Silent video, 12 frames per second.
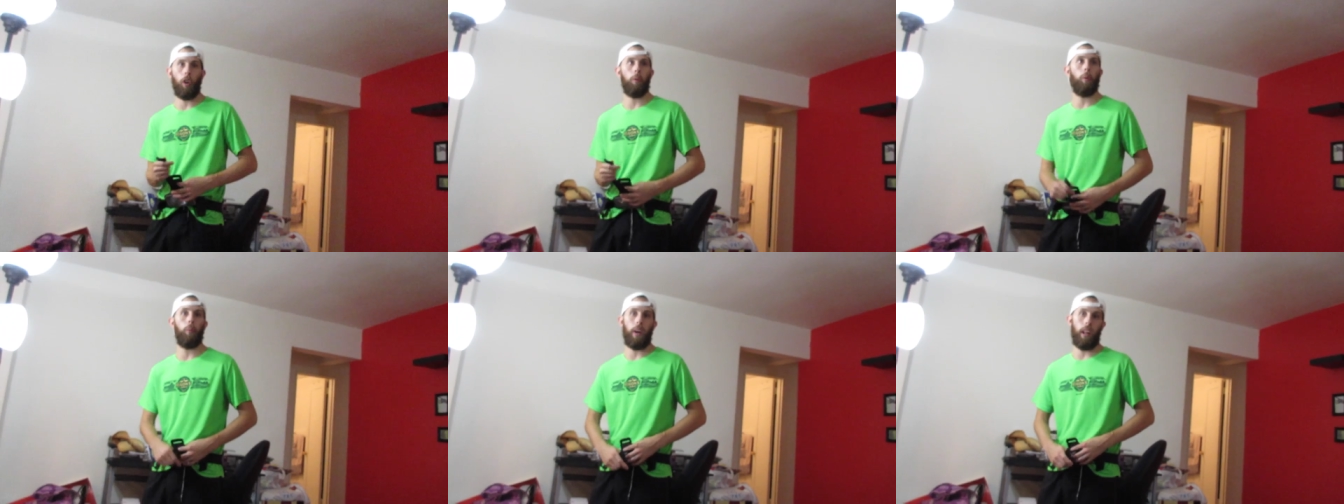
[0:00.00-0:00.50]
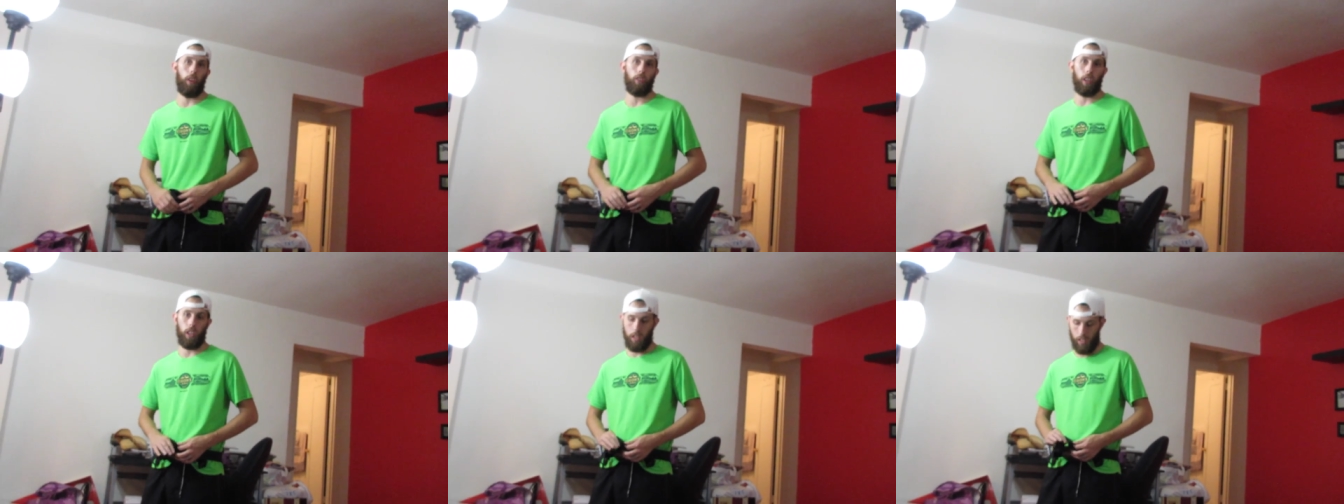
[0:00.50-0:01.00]
dumb and wet
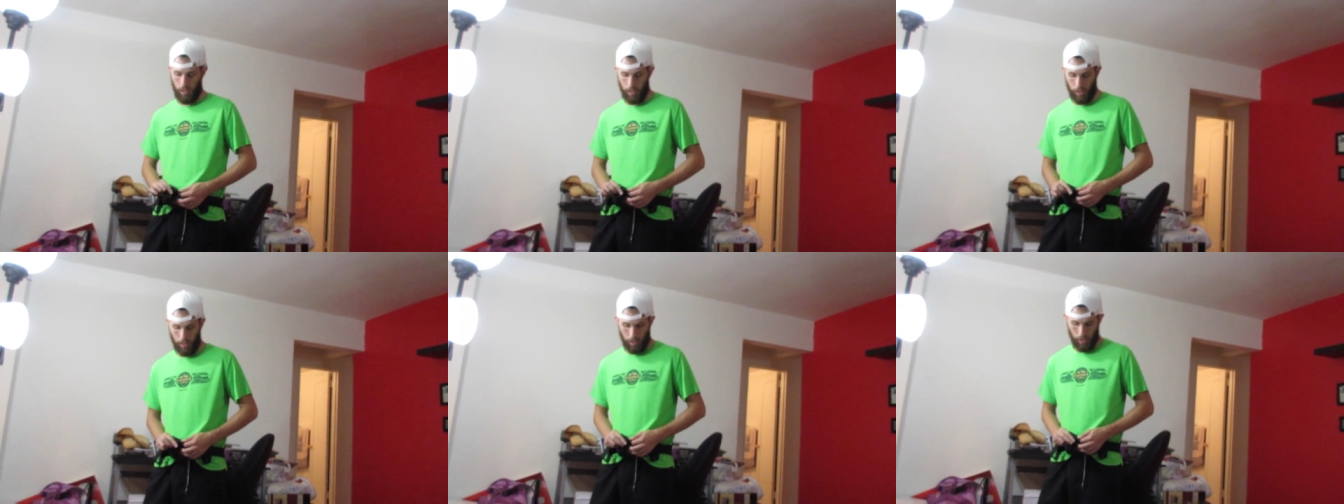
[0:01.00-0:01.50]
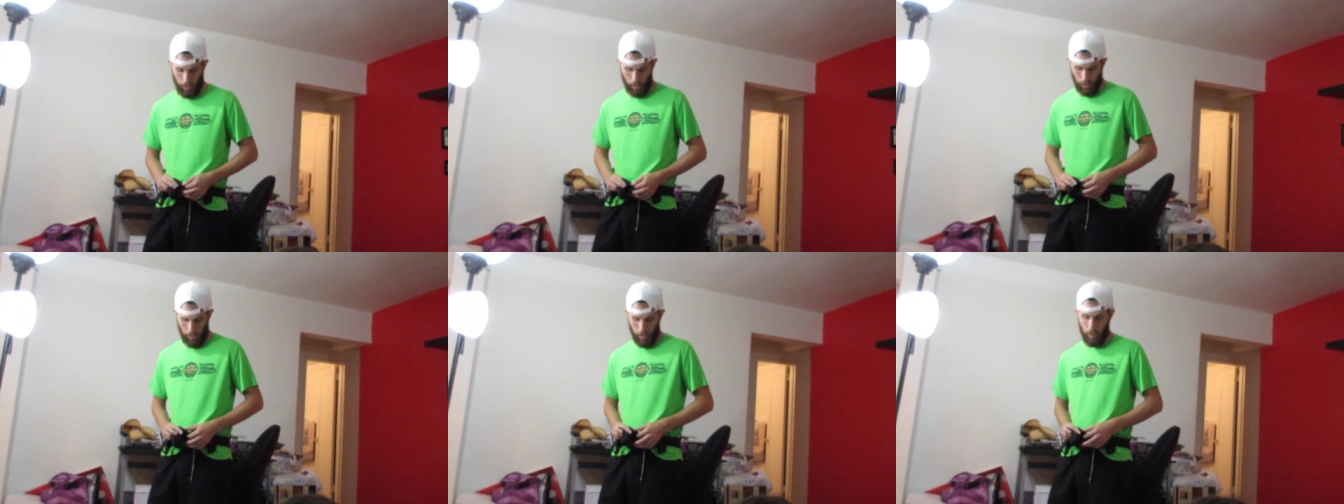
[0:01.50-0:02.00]
outside.
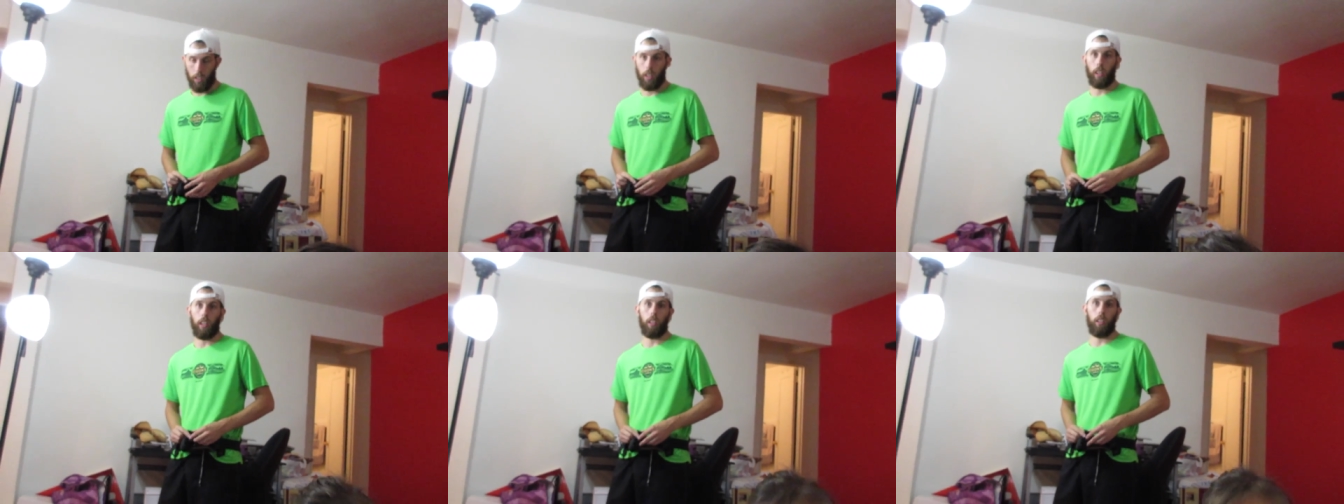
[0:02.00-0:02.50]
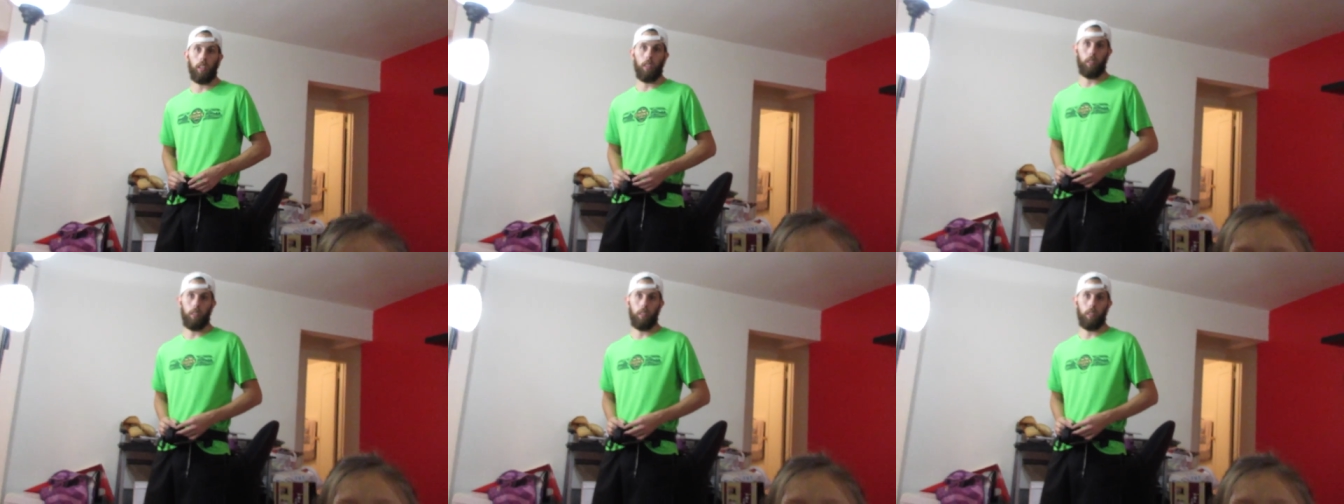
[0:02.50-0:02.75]
Kill